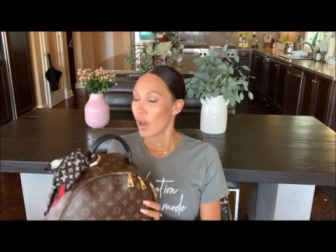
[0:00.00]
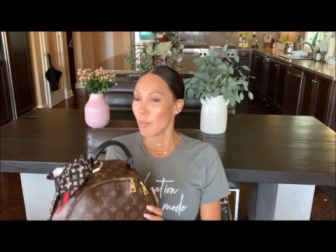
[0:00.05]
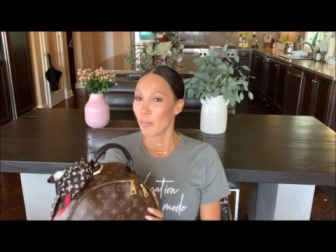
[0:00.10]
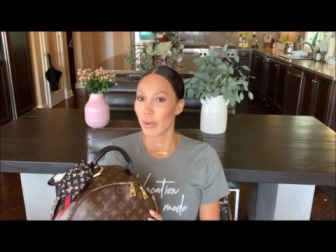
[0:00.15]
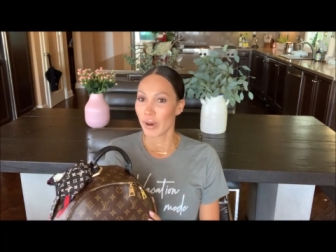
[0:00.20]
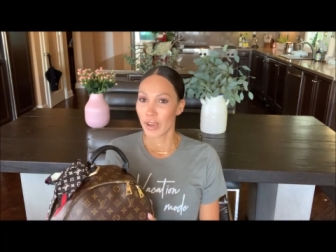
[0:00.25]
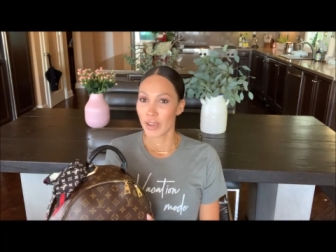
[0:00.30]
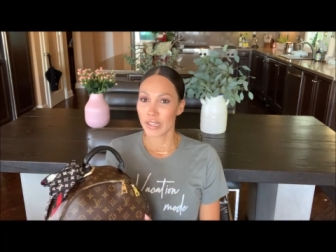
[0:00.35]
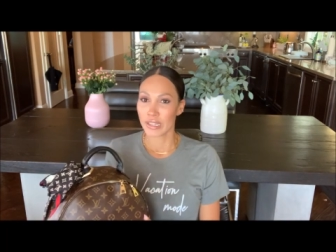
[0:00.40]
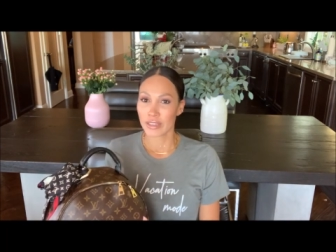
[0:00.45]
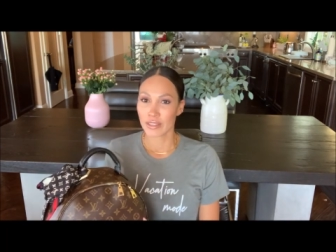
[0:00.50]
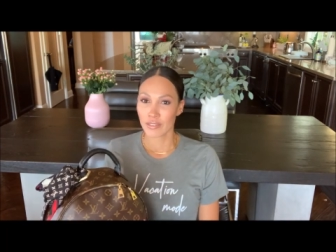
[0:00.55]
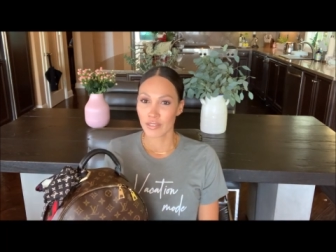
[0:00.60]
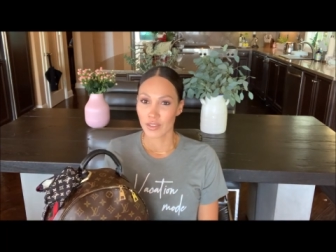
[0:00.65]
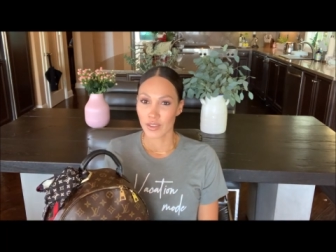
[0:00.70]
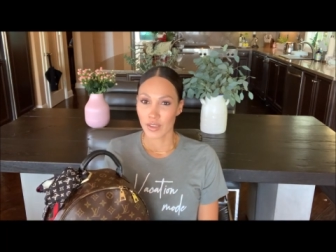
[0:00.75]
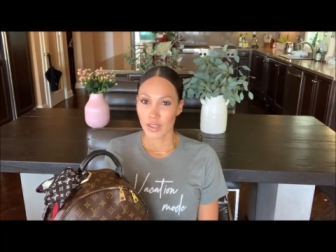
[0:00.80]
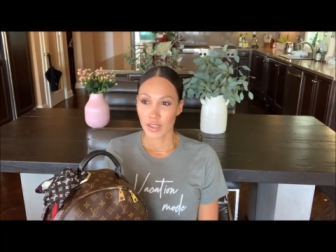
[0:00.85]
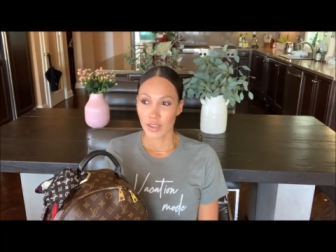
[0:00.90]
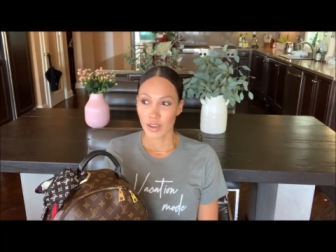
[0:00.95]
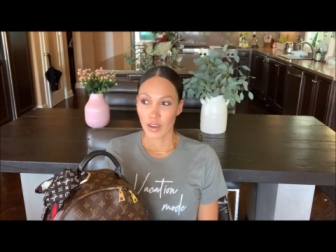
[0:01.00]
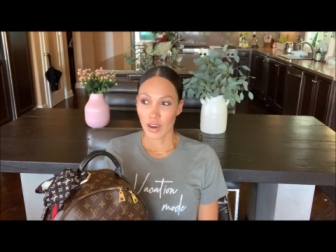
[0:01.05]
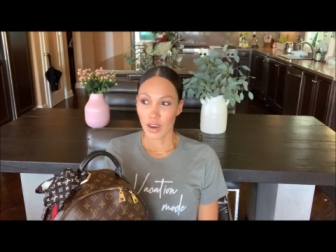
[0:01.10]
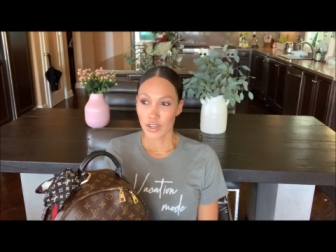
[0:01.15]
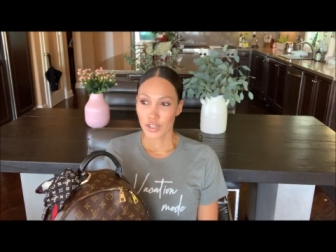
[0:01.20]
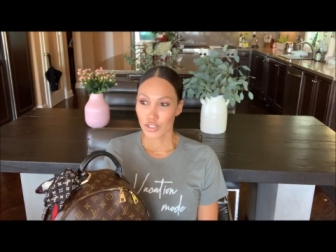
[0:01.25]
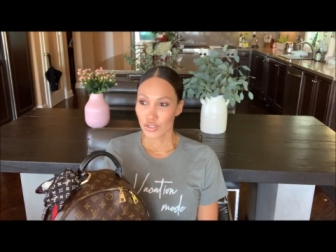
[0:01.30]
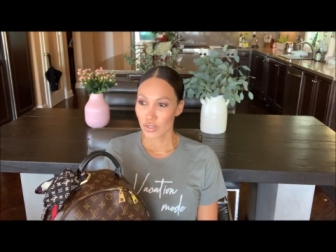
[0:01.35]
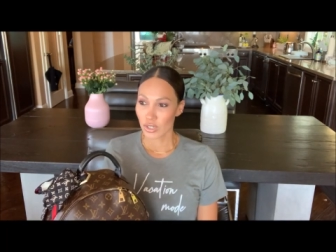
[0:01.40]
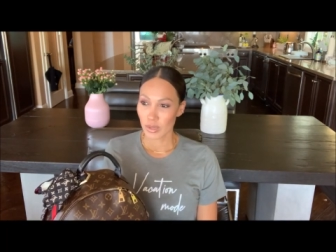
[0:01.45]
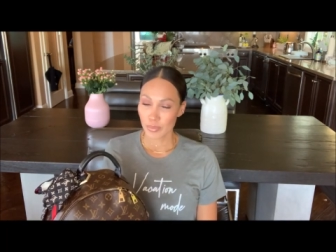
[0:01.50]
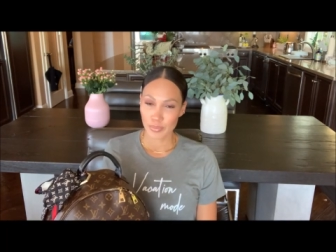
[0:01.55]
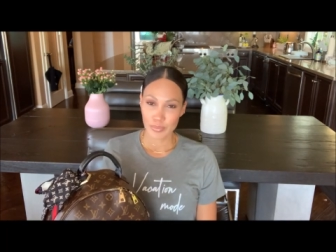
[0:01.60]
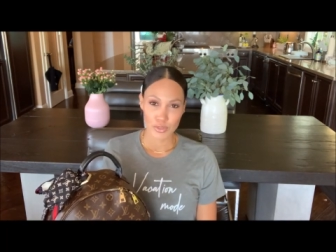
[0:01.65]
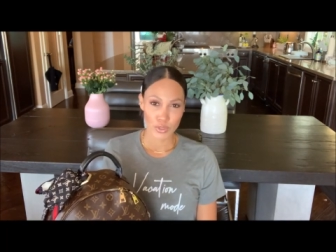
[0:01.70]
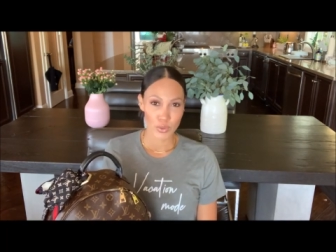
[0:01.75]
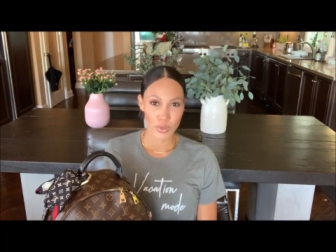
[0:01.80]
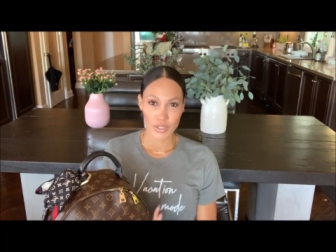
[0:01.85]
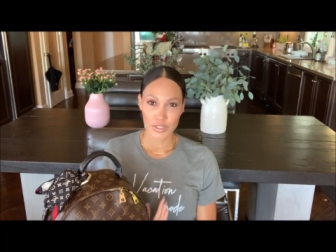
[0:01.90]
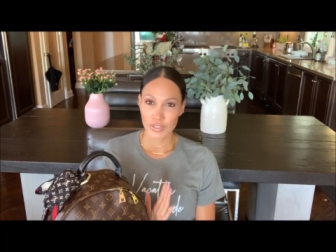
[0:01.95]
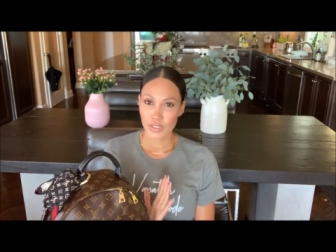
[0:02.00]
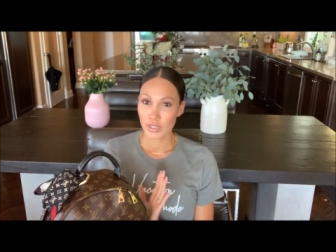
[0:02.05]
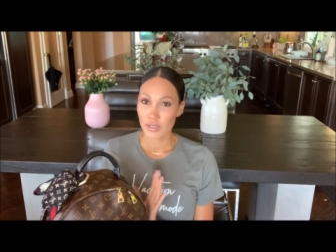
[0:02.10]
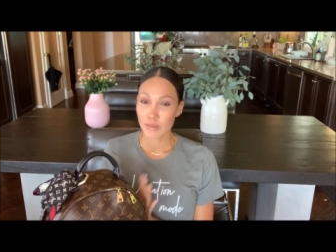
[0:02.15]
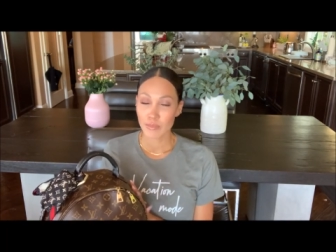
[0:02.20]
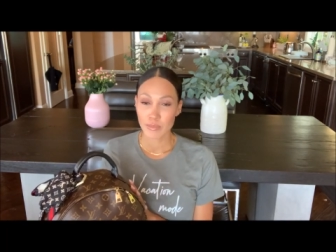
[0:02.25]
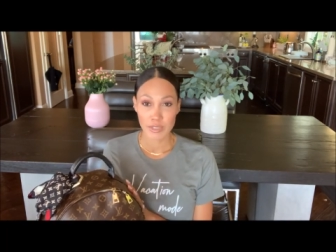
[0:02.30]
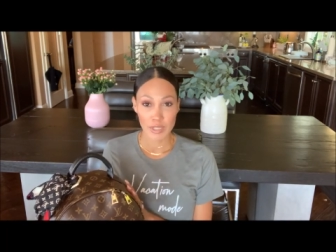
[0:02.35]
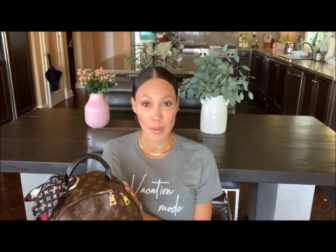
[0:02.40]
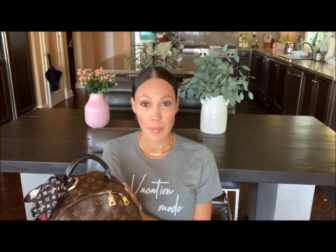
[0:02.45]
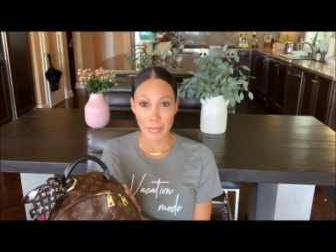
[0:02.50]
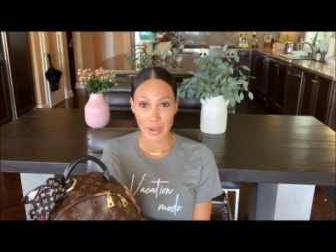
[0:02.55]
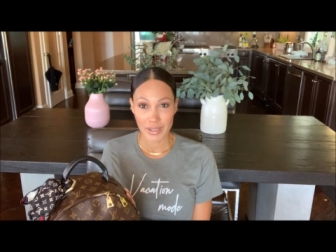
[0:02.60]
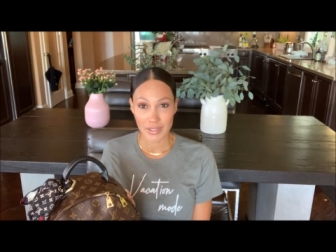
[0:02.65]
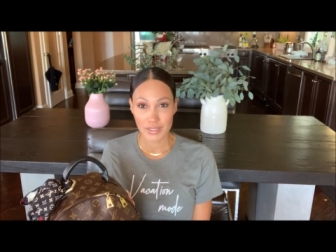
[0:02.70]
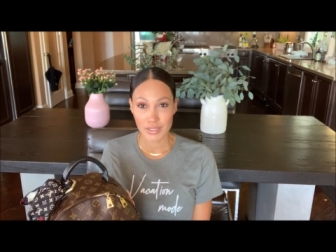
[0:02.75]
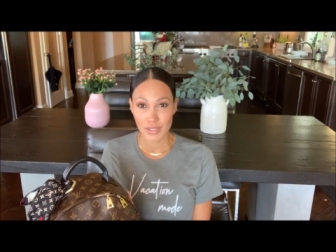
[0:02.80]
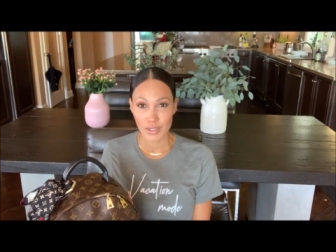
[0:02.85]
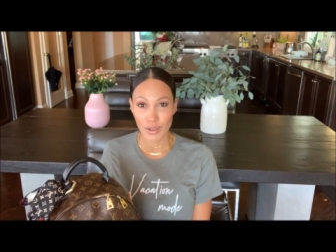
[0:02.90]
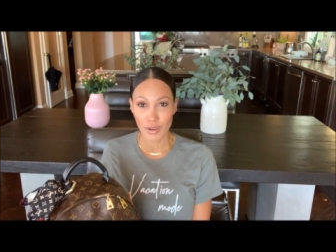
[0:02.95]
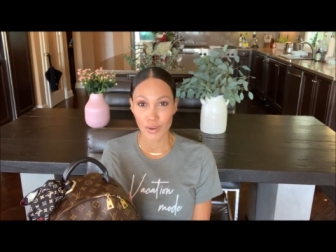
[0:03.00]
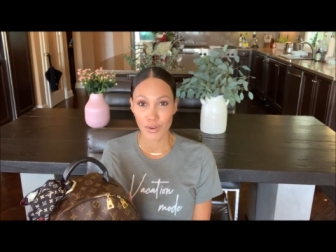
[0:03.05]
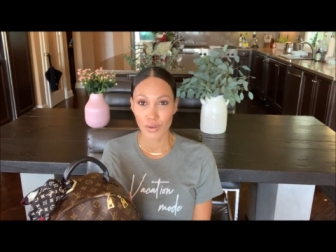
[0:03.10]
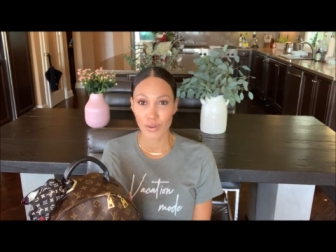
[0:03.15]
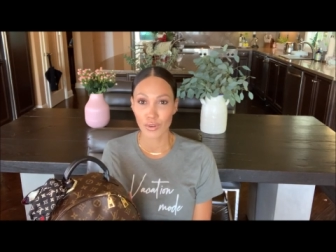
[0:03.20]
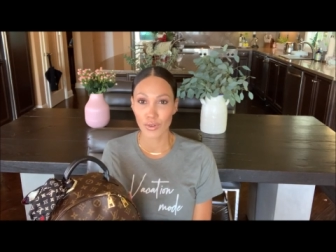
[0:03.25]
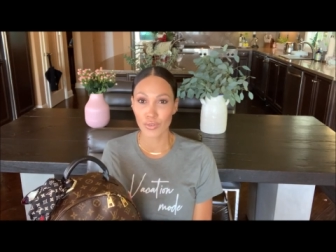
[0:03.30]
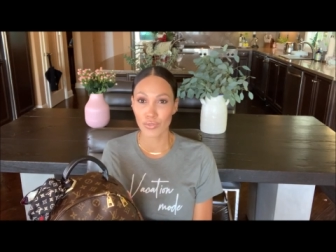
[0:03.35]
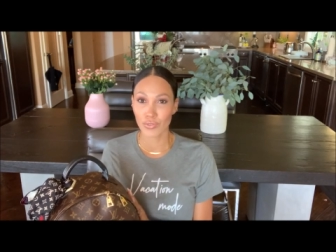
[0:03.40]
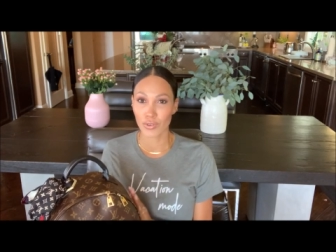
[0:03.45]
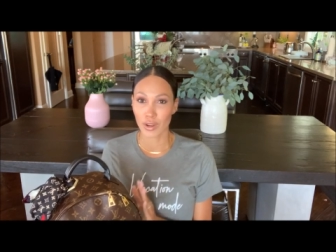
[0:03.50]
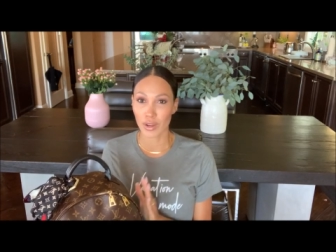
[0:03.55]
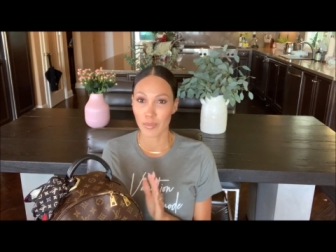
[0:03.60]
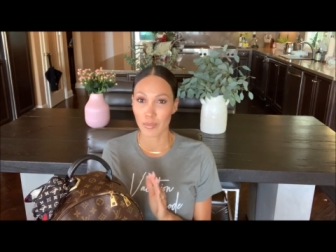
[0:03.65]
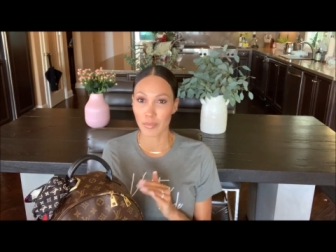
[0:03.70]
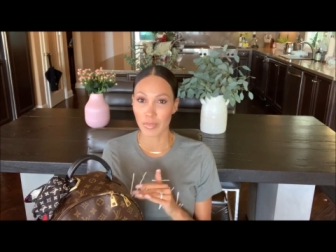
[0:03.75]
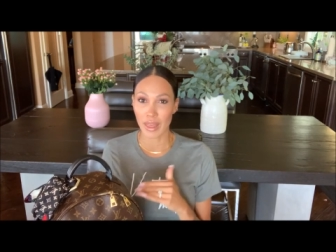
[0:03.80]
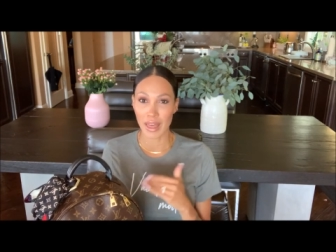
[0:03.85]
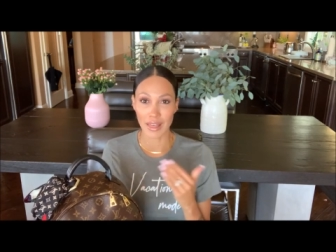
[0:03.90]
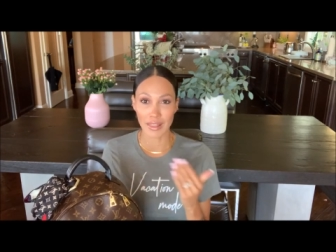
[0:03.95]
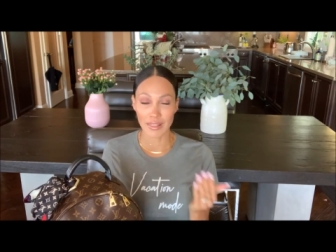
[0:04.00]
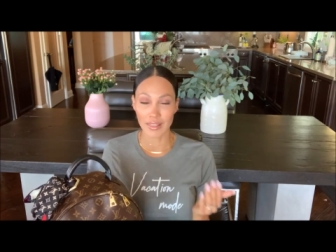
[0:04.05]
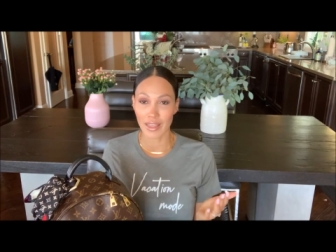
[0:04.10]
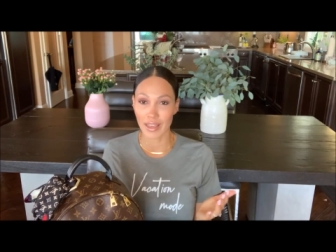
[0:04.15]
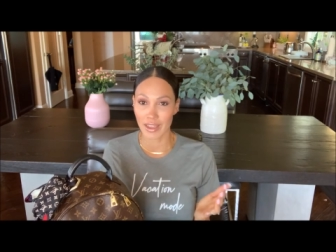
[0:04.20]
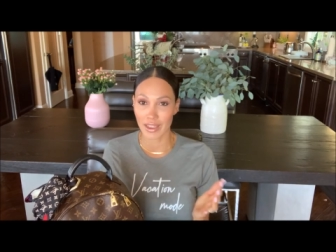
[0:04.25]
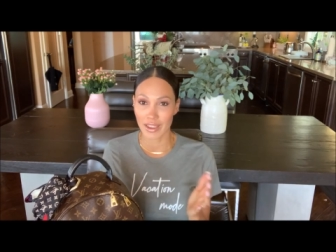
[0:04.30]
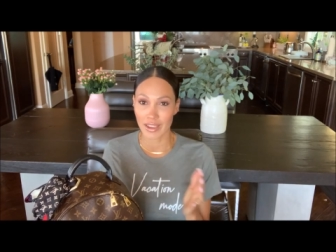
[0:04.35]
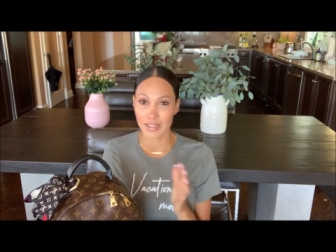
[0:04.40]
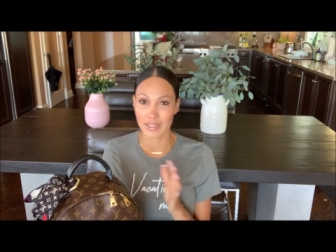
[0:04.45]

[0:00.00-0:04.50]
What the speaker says: But on a quick trip to Mexico from LA,